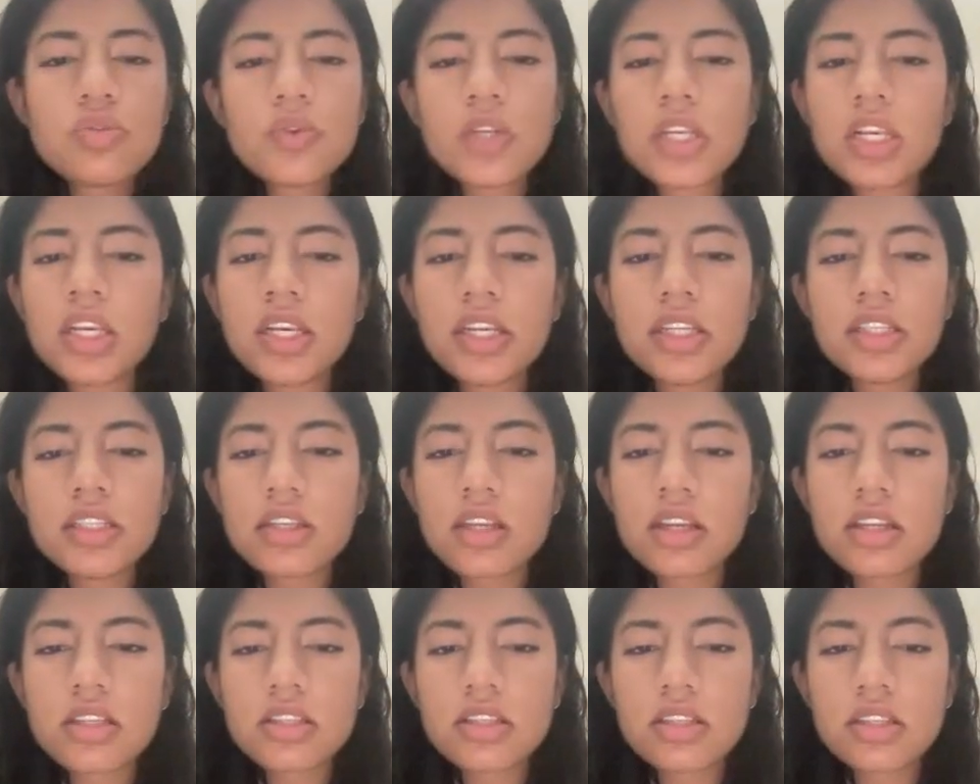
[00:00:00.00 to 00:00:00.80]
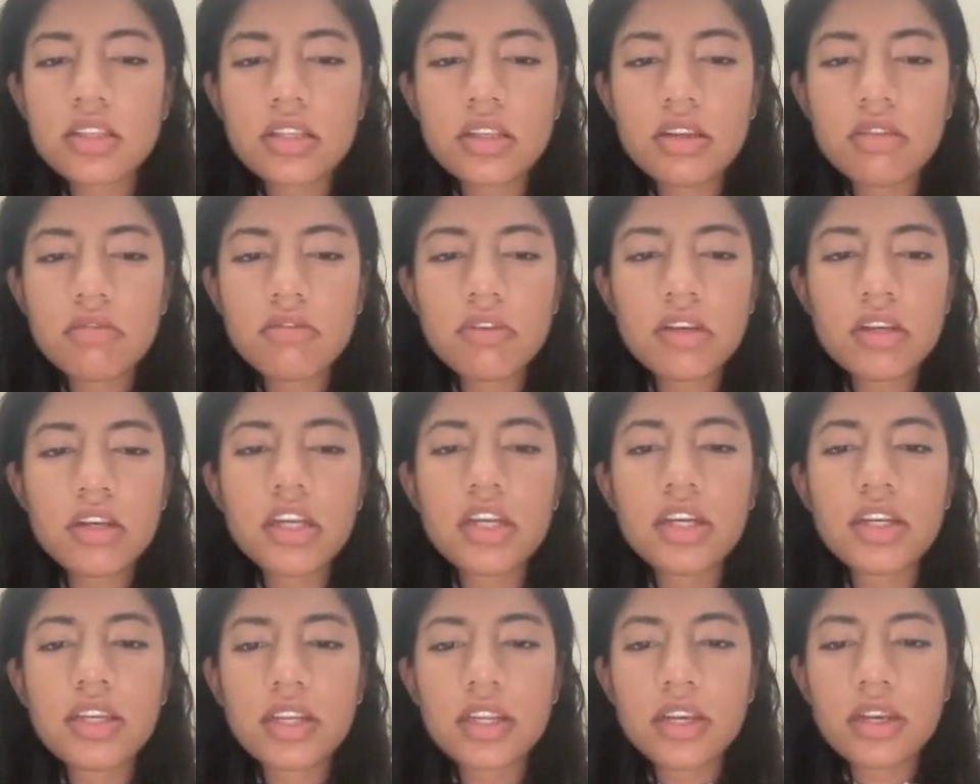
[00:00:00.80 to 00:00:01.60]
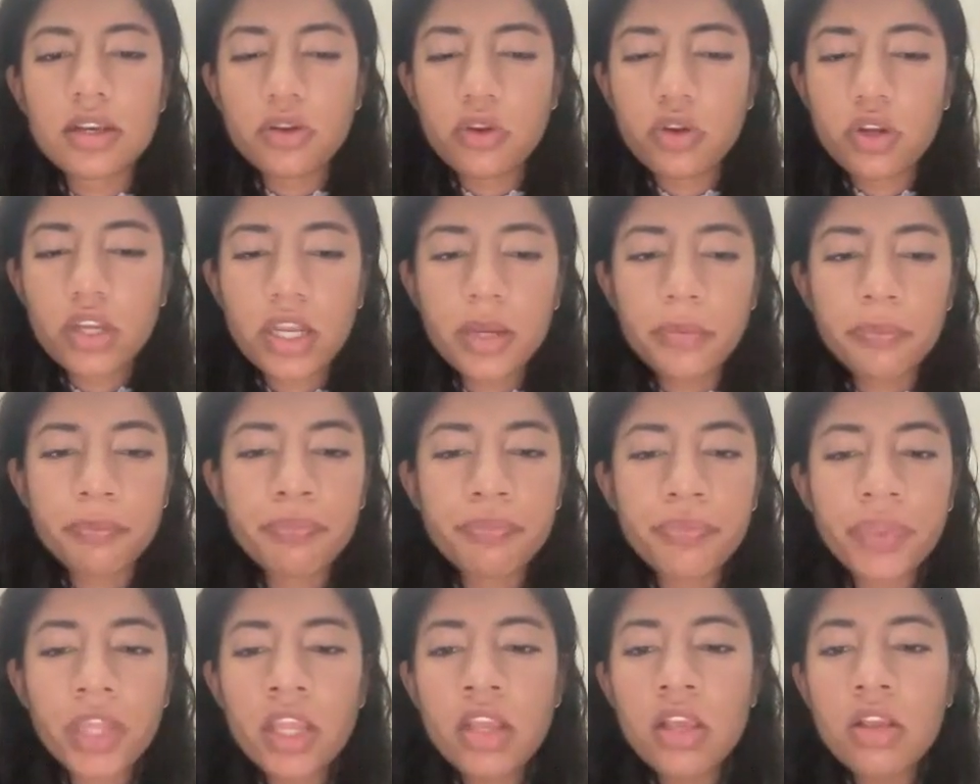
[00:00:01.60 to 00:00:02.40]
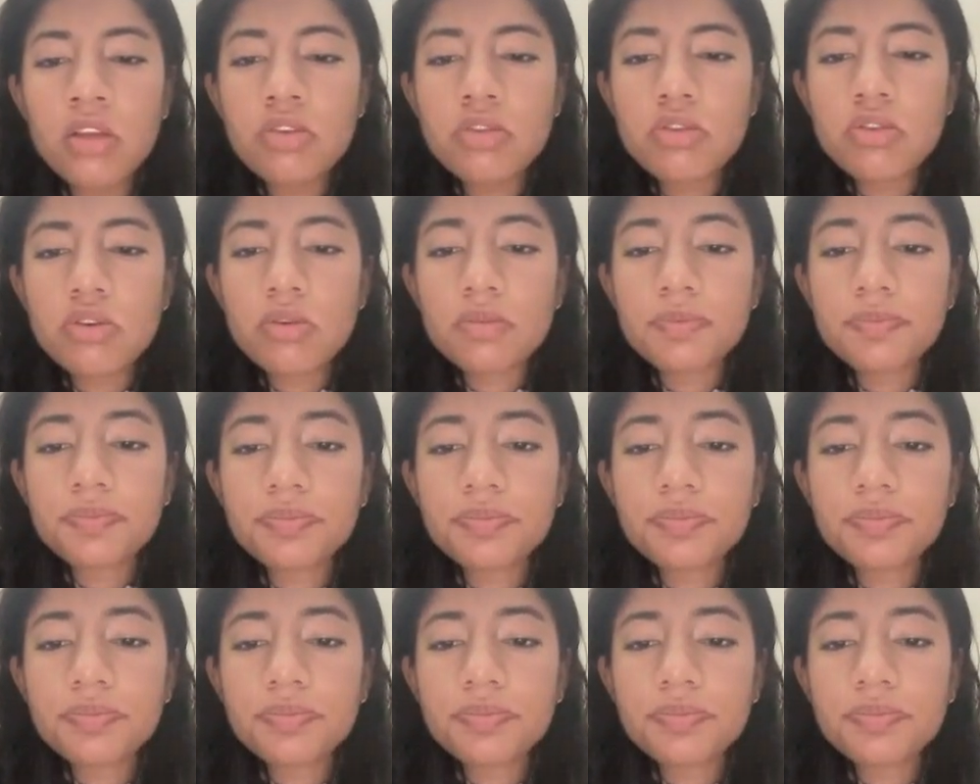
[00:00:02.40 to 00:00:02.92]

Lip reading: We'll discuss in detail. Okay, so